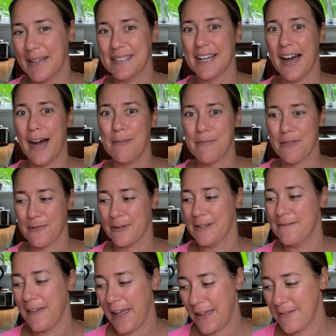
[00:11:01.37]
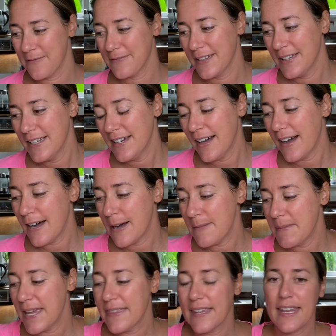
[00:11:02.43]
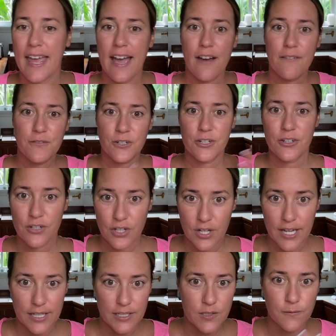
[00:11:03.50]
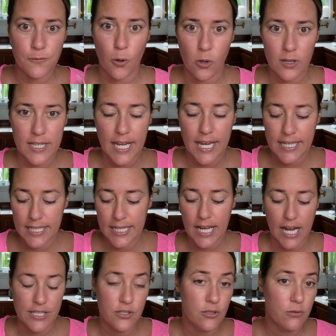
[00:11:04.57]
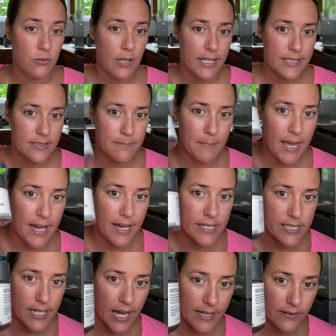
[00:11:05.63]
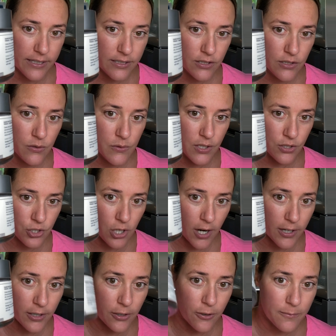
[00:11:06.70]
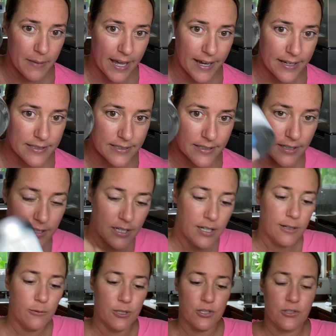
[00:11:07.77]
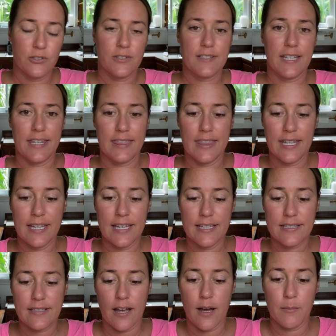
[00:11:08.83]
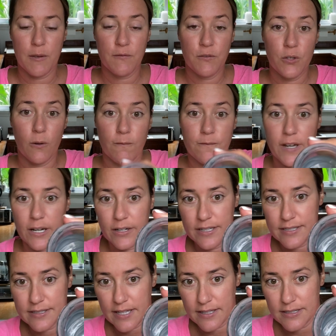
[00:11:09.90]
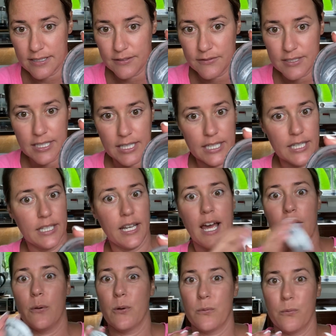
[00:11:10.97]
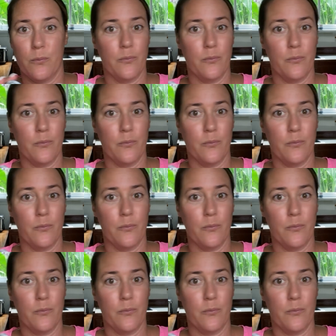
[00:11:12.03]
top 3 fave. And then after exfoliating, I do like to mask. I like to use a charcoal mask, which looks like this. If you have very sensitive skin, I would